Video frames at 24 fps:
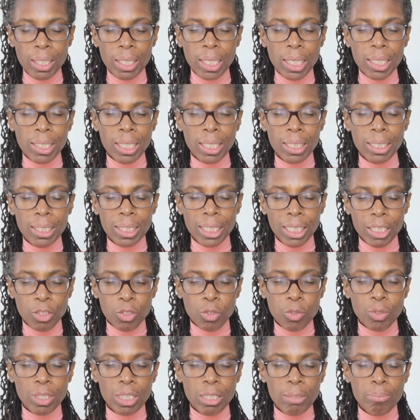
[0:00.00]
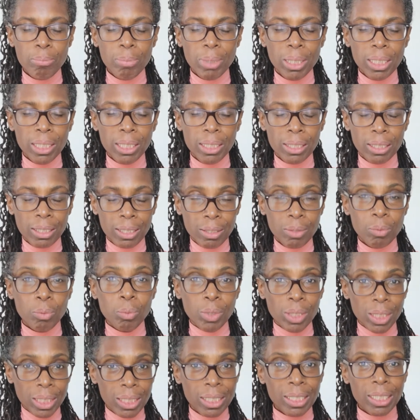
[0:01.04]
And that literally means
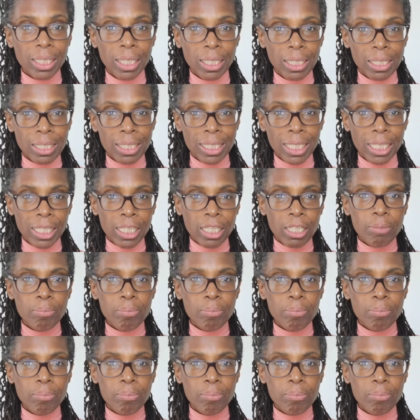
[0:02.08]
what it says, take a